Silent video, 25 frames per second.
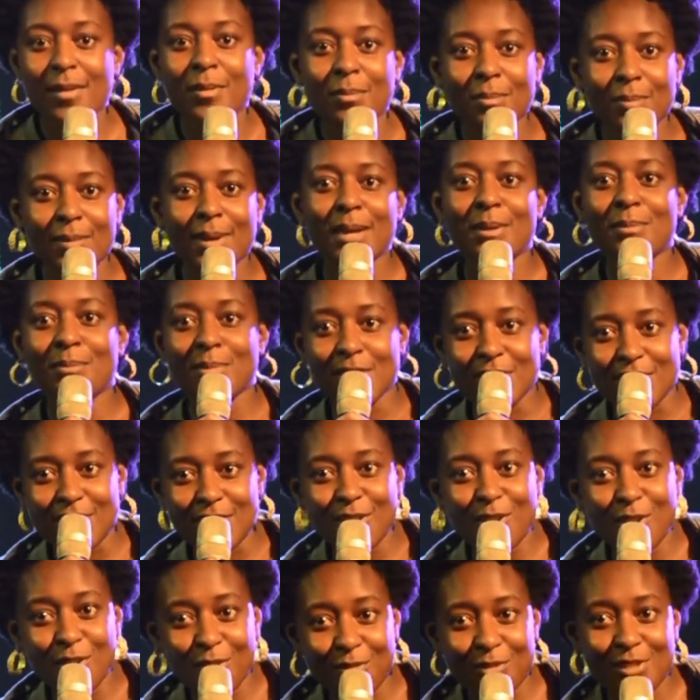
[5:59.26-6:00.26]
Maybe
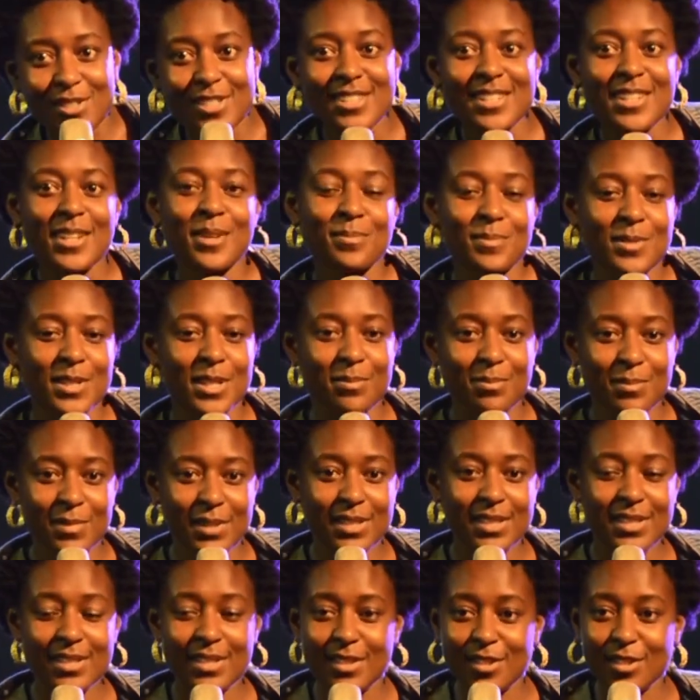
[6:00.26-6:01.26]
she overslept and
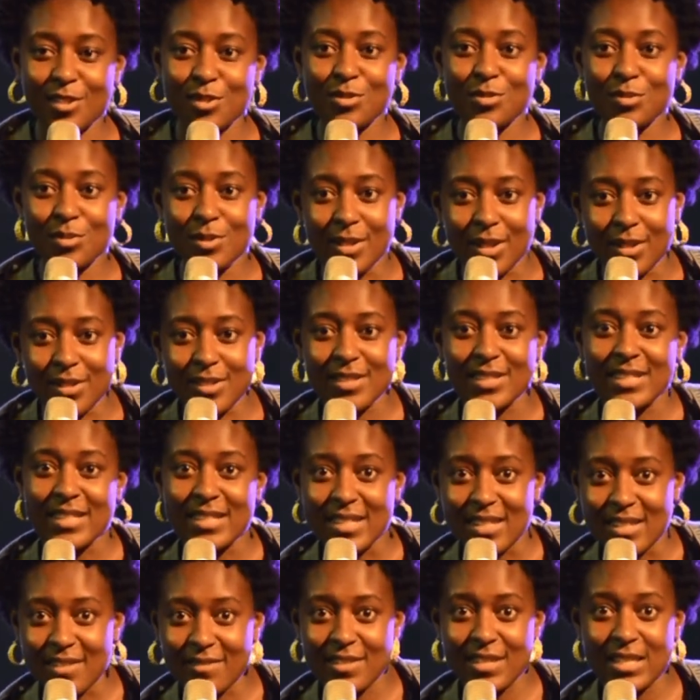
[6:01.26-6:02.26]
missed the
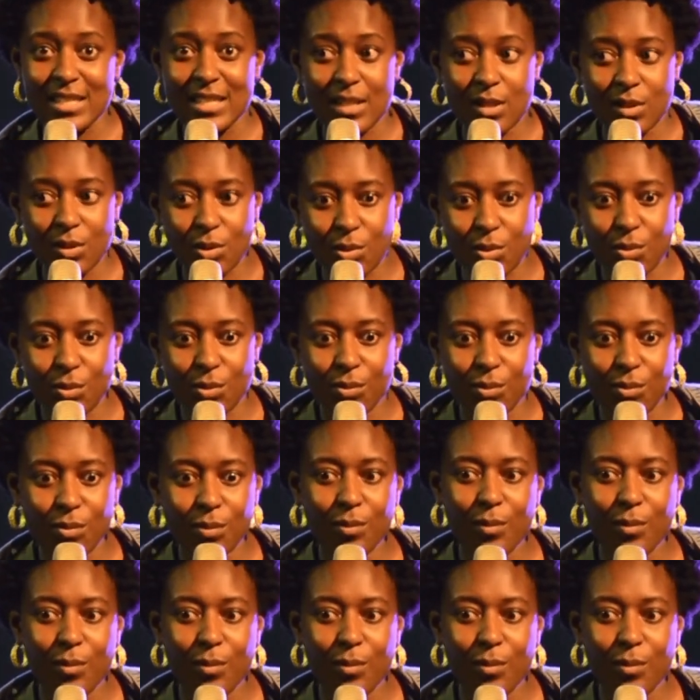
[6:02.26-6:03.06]
2017 coup.